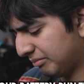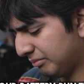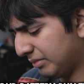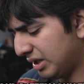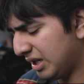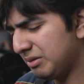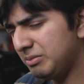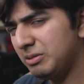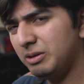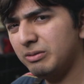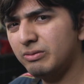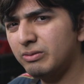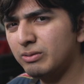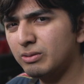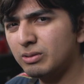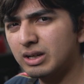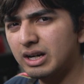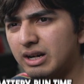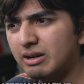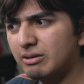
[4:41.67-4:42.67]
Maybe
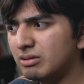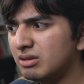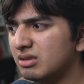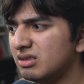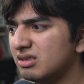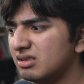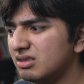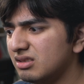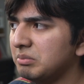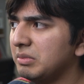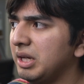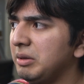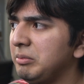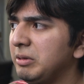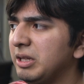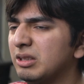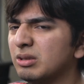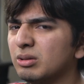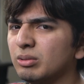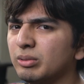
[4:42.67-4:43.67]
4 hours,
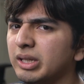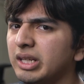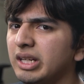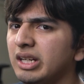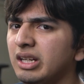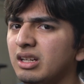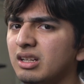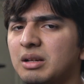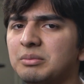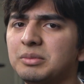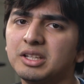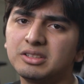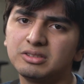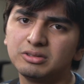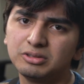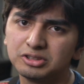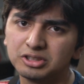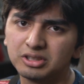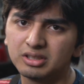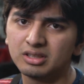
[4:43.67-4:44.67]
maybe 3. I'm not
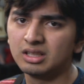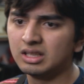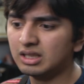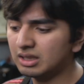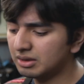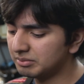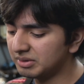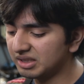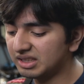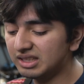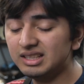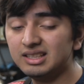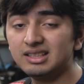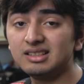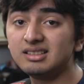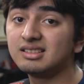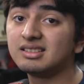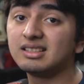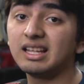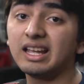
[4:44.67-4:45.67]
too sure. But
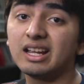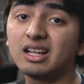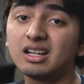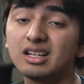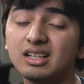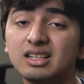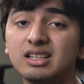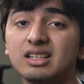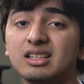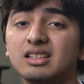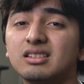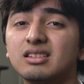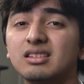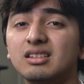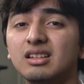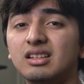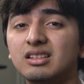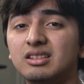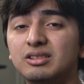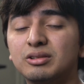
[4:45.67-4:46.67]
these, they cut
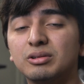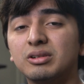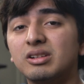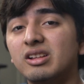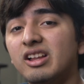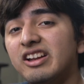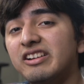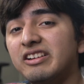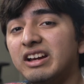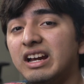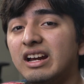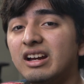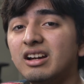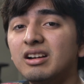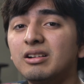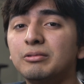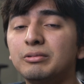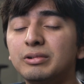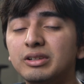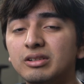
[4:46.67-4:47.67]
through a lot of
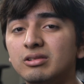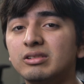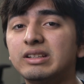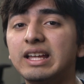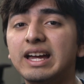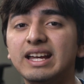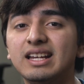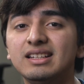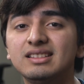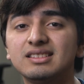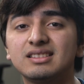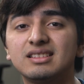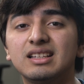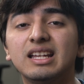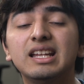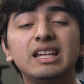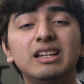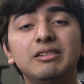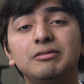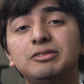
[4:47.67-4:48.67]
hair real nice.
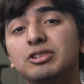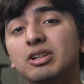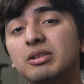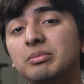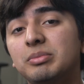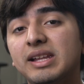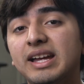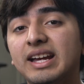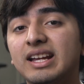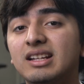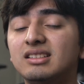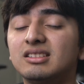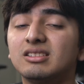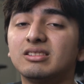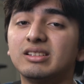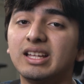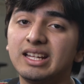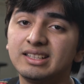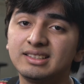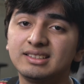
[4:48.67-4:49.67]
They leave sharp lines,
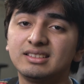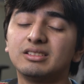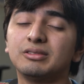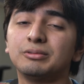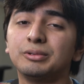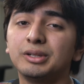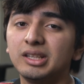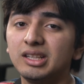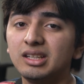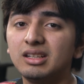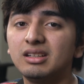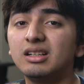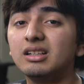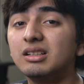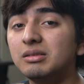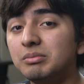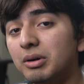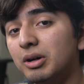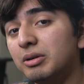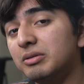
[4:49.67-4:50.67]
so that's a really
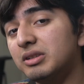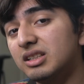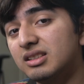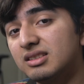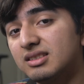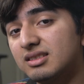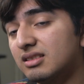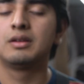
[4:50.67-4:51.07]
good bonus.